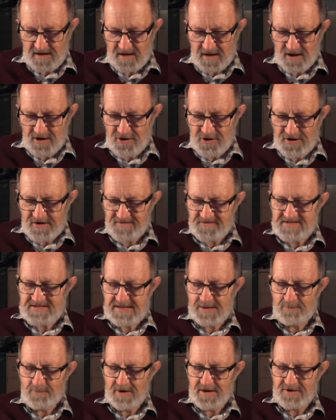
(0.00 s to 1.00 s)
I heard of
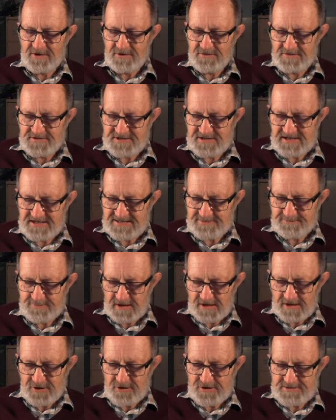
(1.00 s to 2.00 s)
someone
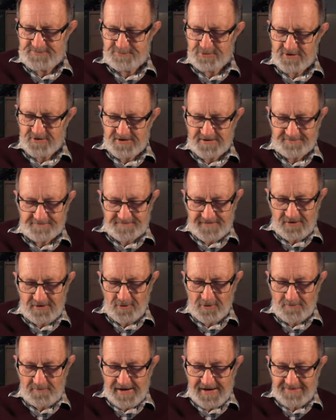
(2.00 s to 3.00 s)
who's put on a fair
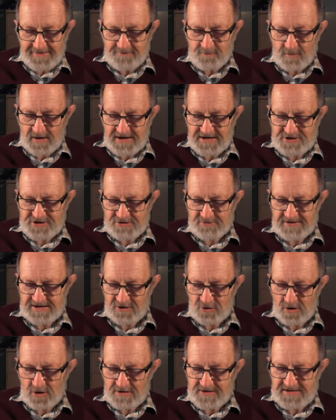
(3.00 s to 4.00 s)
amount of weight during
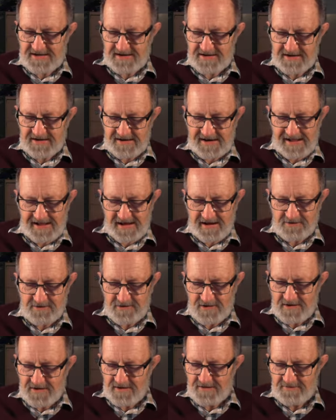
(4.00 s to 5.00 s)
lockdown and now
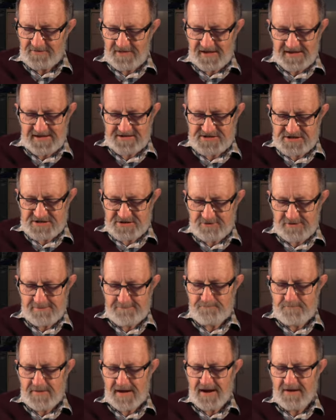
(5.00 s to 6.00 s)
they are too
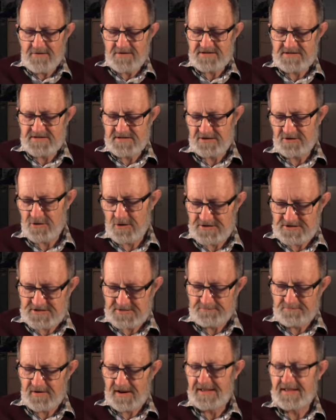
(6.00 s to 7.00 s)
embarrassed to
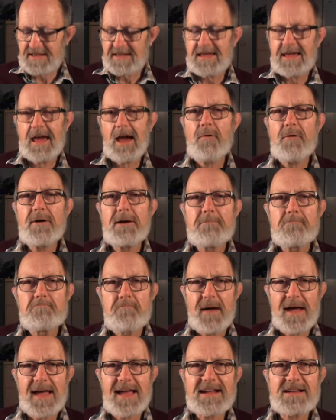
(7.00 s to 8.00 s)
contemplate going
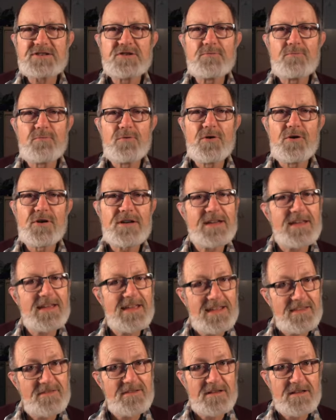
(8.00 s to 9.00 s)
back to work
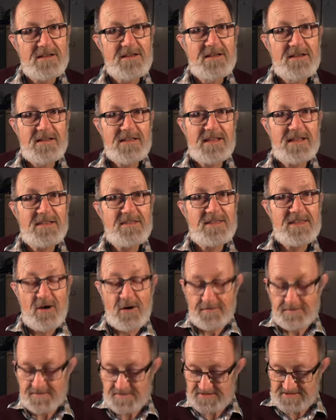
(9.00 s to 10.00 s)
in the
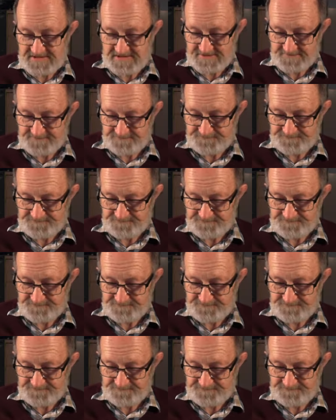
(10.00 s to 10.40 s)
office.